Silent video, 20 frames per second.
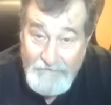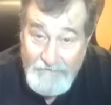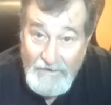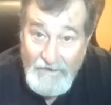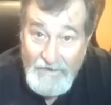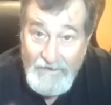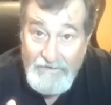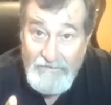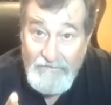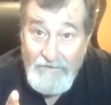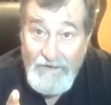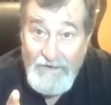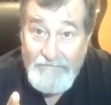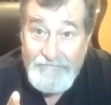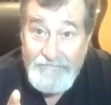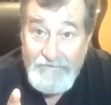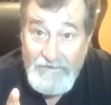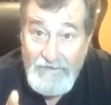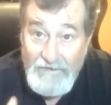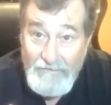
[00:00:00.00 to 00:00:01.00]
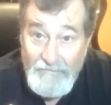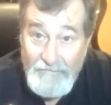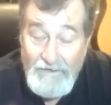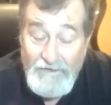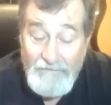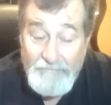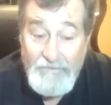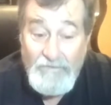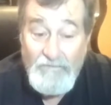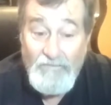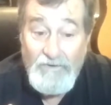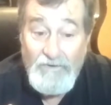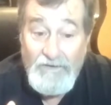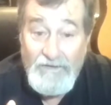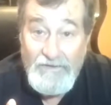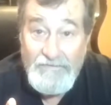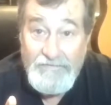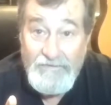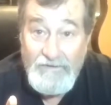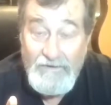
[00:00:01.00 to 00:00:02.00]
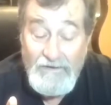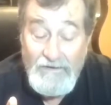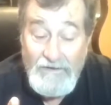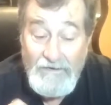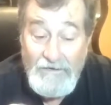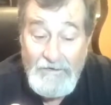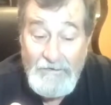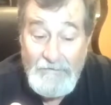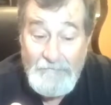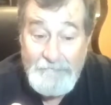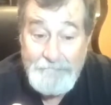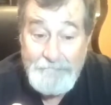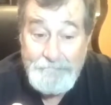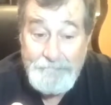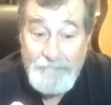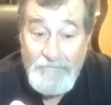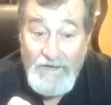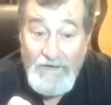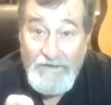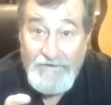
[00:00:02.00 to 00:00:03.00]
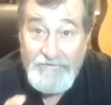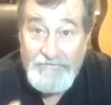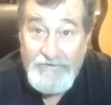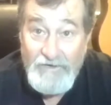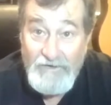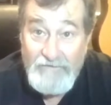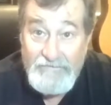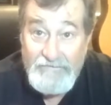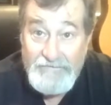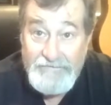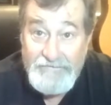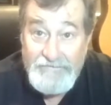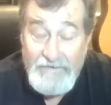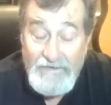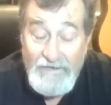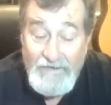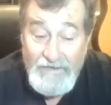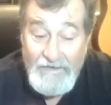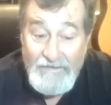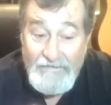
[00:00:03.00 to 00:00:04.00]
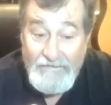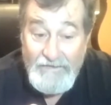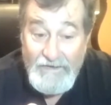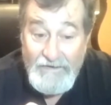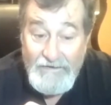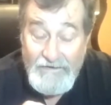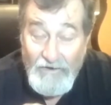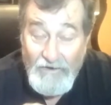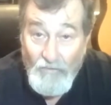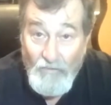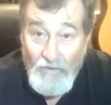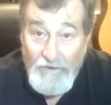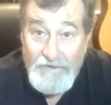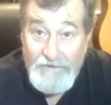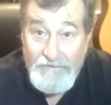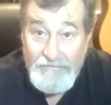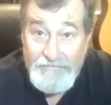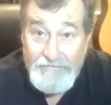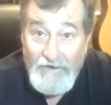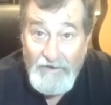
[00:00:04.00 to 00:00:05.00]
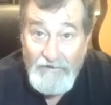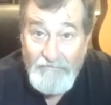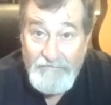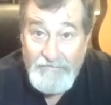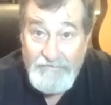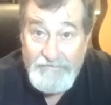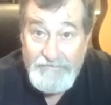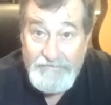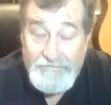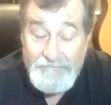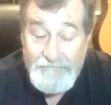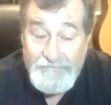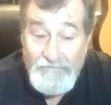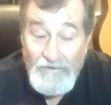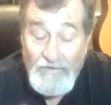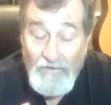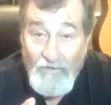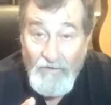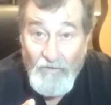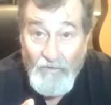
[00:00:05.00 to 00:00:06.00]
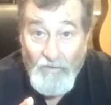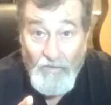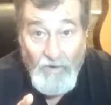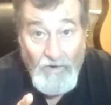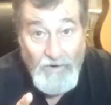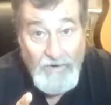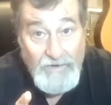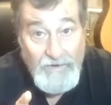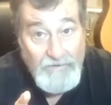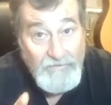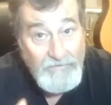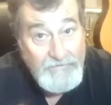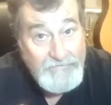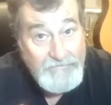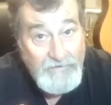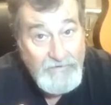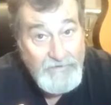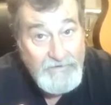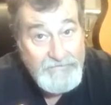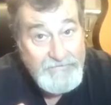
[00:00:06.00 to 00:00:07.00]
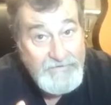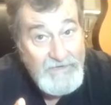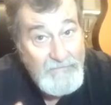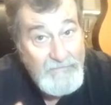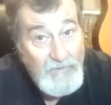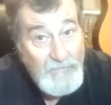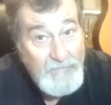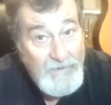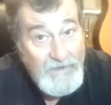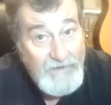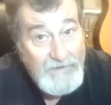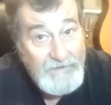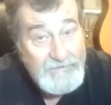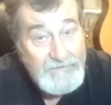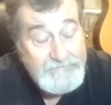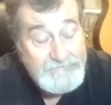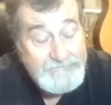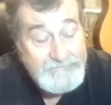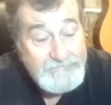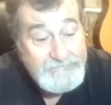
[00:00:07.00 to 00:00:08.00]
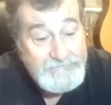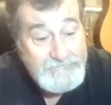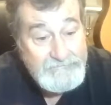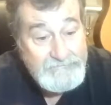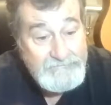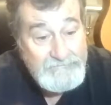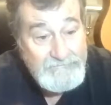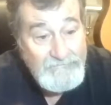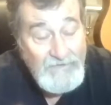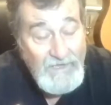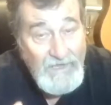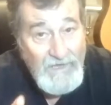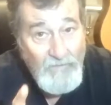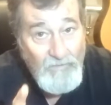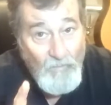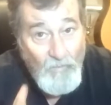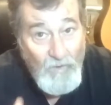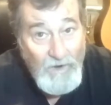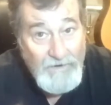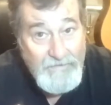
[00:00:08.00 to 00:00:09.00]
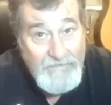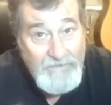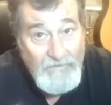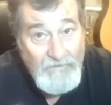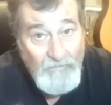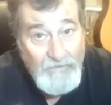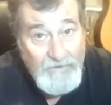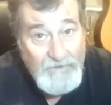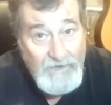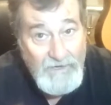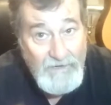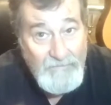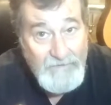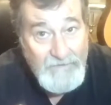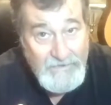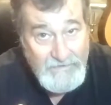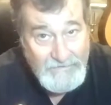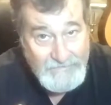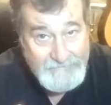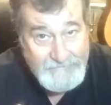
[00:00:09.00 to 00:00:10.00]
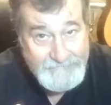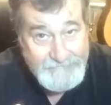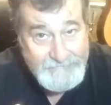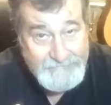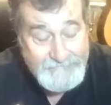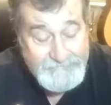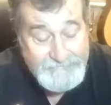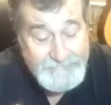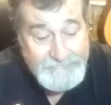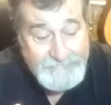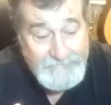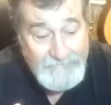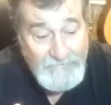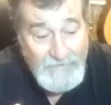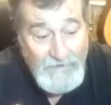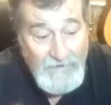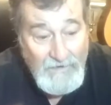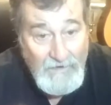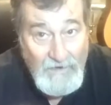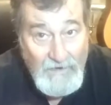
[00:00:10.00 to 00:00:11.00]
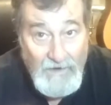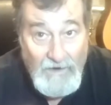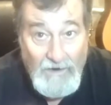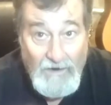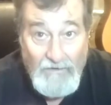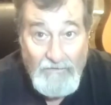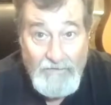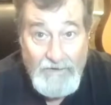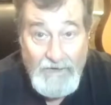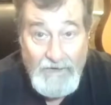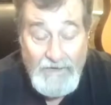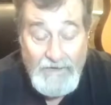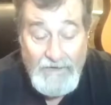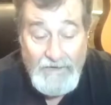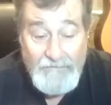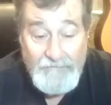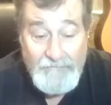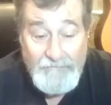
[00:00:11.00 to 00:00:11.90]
And you have to come up with a service that no one else offers, or you're as good as them or better. And why do they want to come to you? Okay.